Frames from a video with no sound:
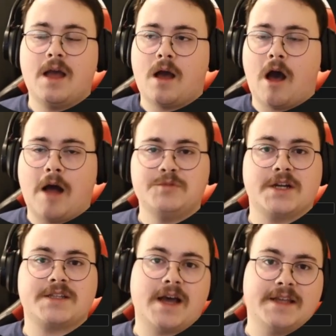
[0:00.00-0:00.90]

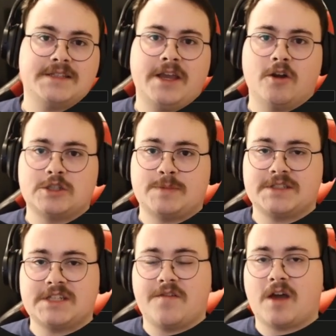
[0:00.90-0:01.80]
object ID or a
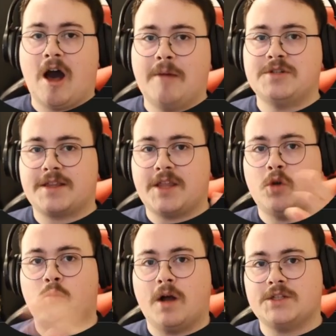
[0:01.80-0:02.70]
specific object that
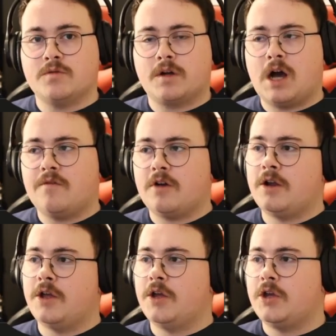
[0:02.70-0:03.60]
you want to
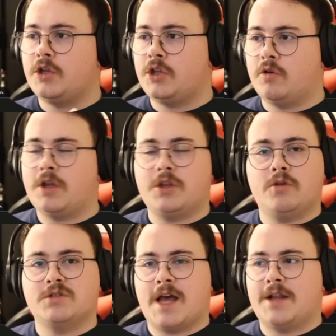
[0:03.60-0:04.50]
recover, you can
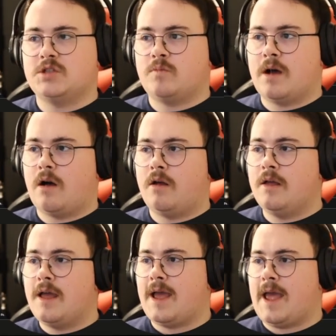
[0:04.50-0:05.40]
use that as well.
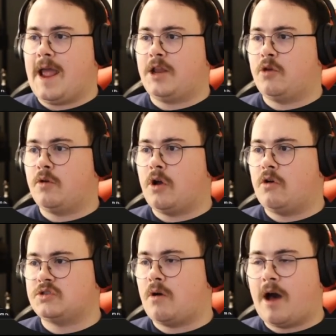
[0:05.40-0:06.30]
And you can
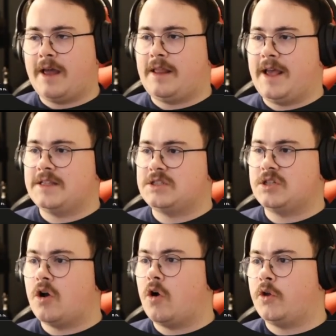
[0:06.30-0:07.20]
also highlight,
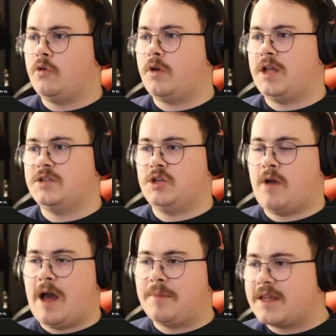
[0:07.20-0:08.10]
so you can do
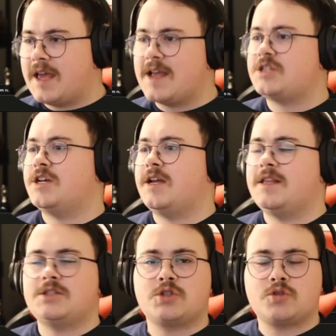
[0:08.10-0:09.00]

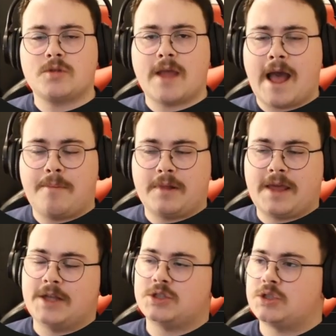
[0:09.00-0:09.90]
applications,
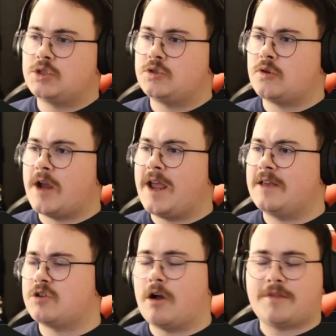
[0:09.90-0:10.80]
application
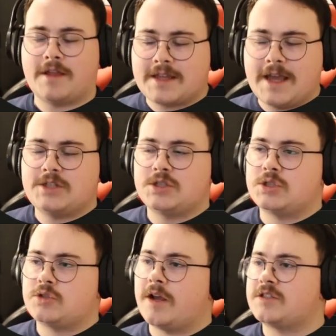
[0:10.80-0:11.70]
strengths or authentication
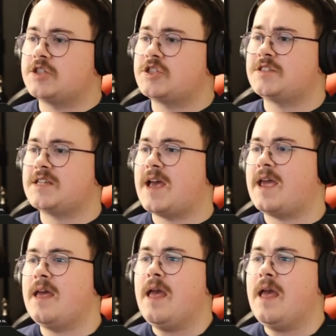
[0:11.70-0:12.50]
strengths, I should say,